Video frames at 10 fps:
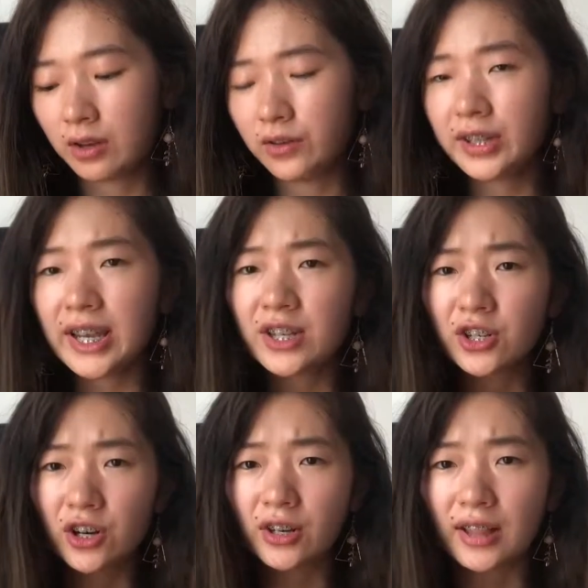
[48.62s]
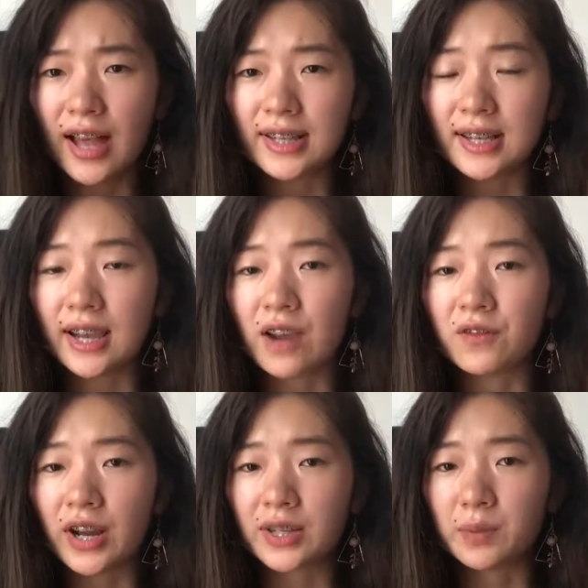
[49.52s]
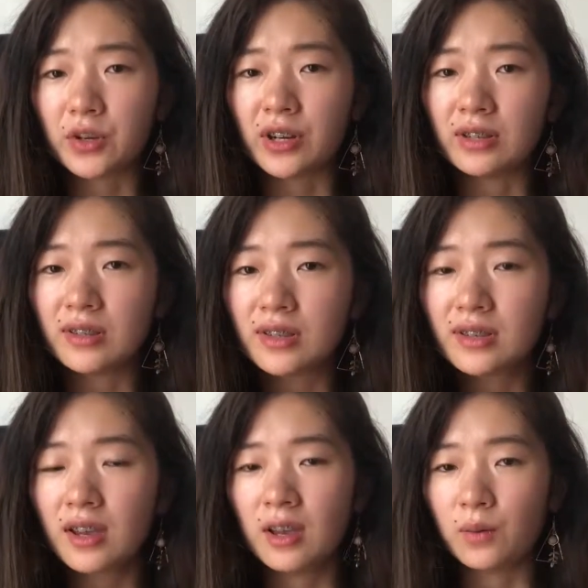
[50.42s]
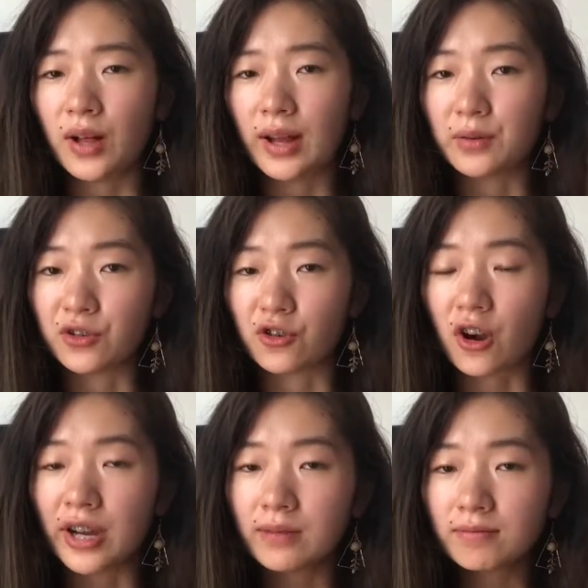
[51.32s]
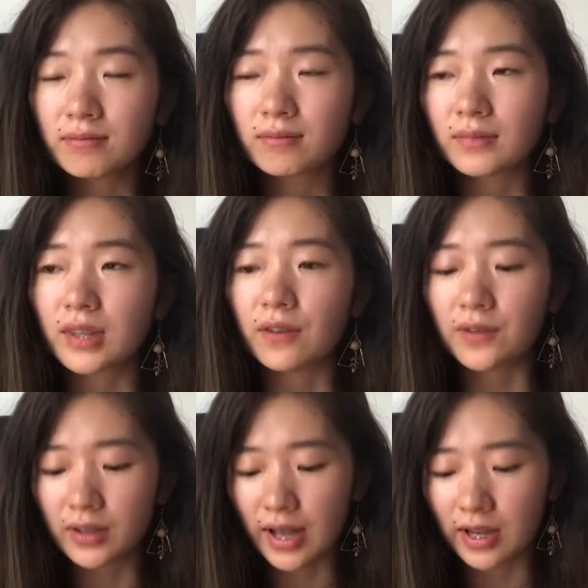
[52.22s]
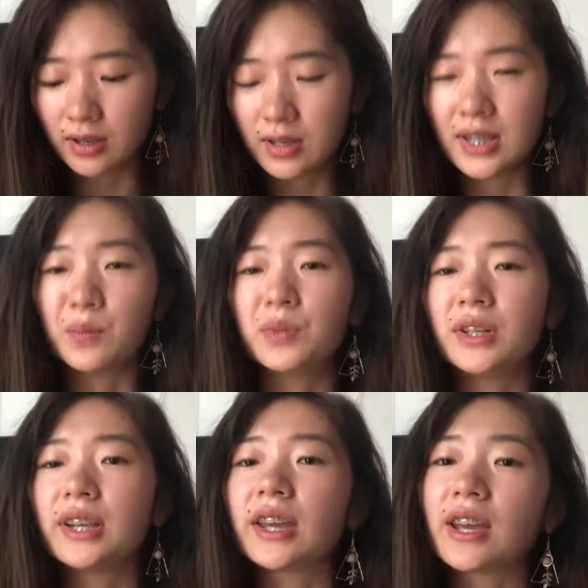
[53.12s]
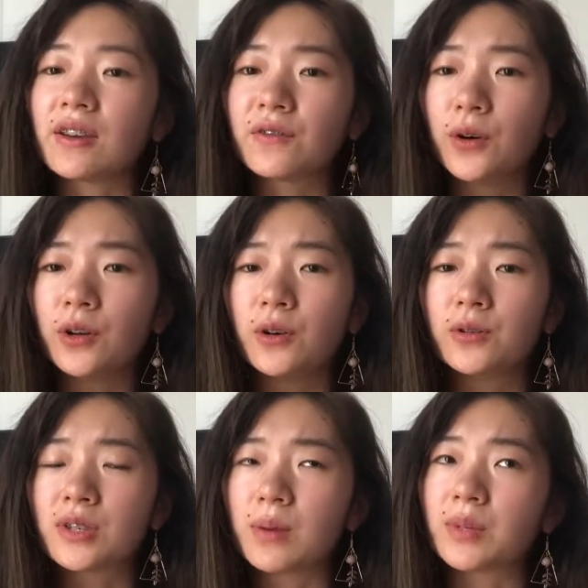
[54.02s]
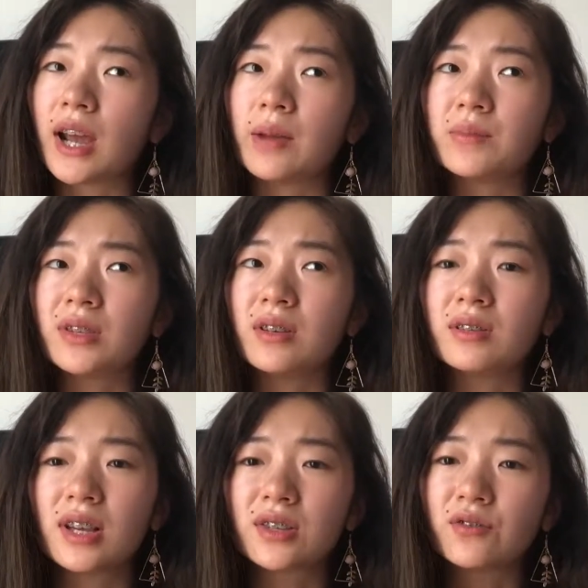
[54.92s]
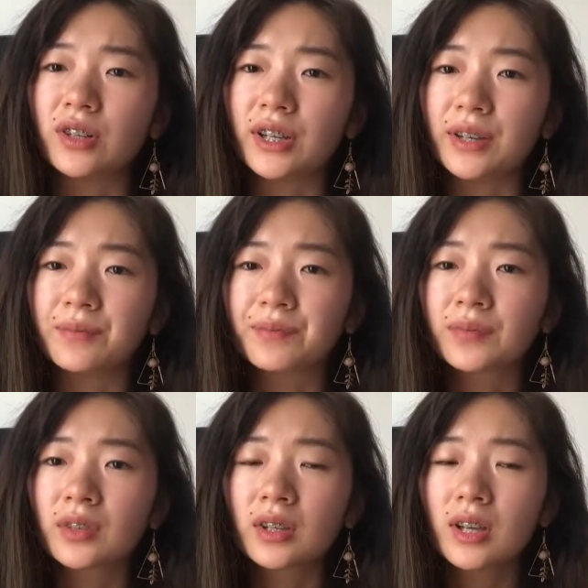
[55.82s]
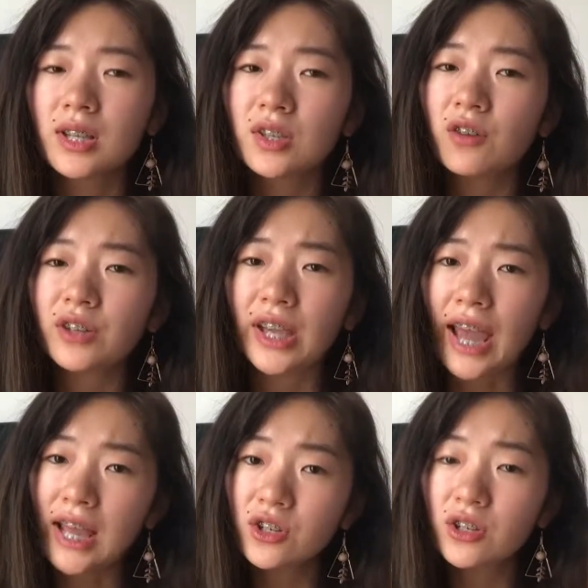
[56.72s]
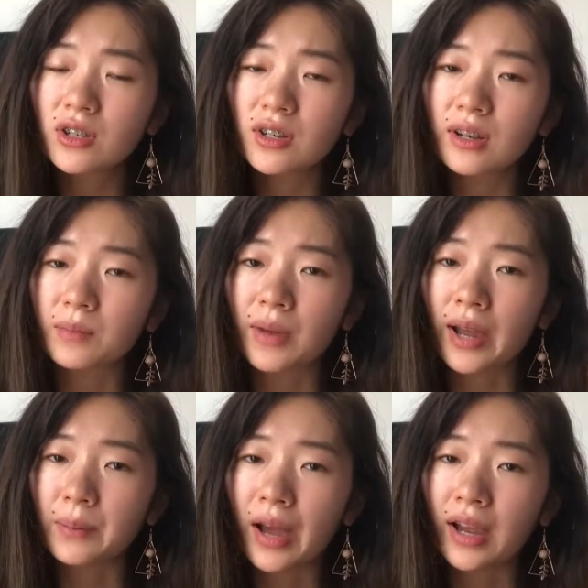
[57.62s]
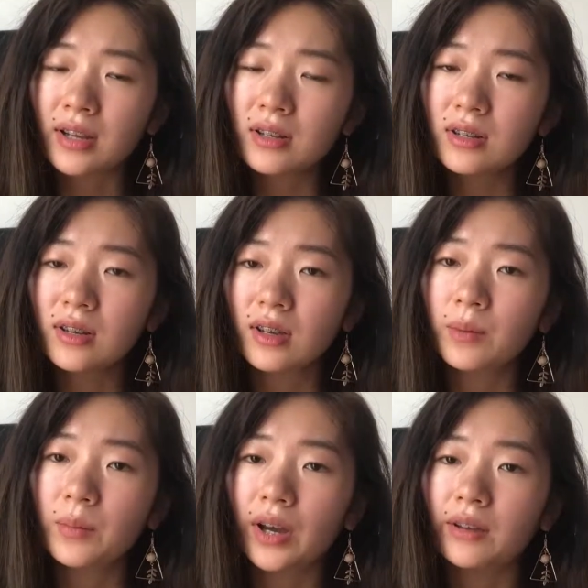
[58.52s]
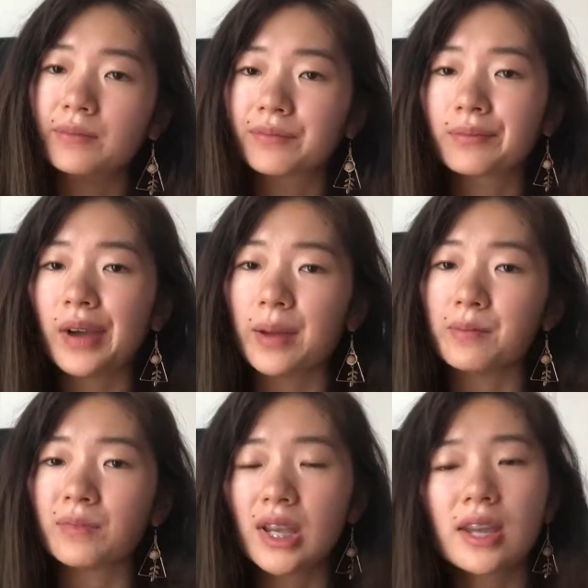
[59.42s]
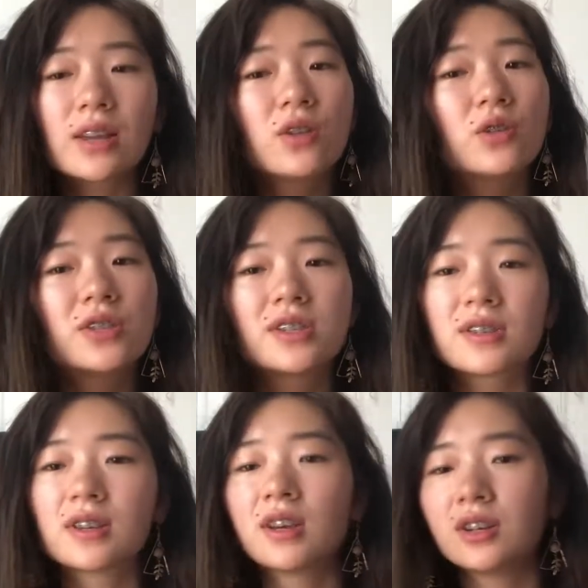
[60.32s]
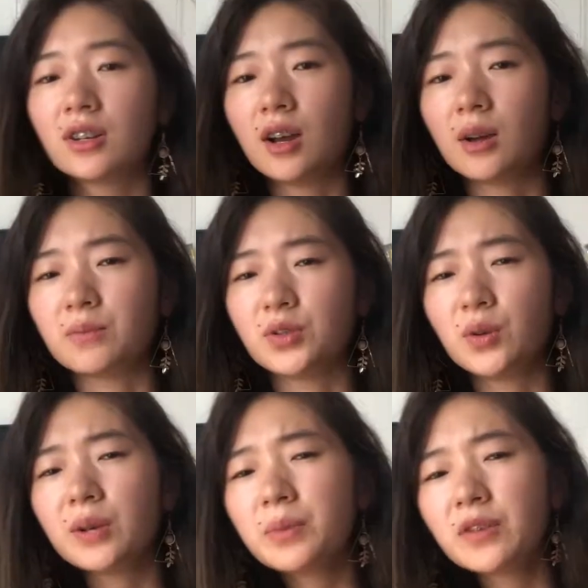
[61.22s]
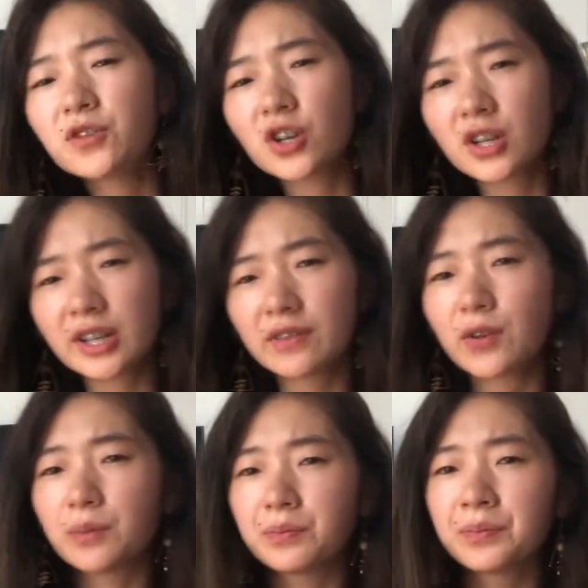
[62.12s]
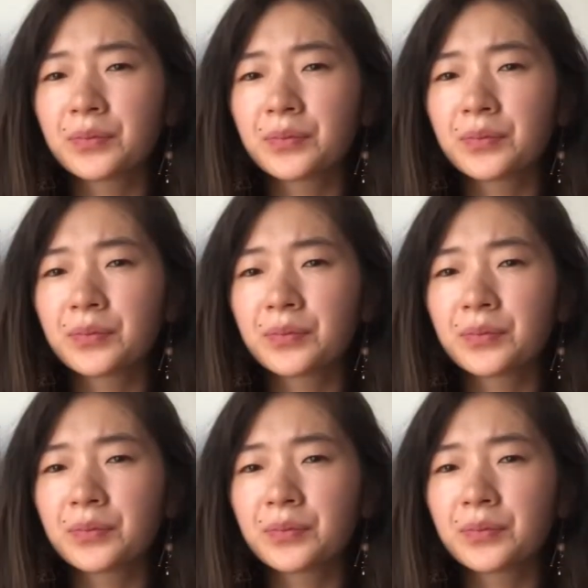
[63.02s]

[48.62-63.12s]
really internalizing every experience while I was drawing. I feel like simply taking a photo, sometimes it's not really etched in my mind, but by taking notes, doing a bit of journaling from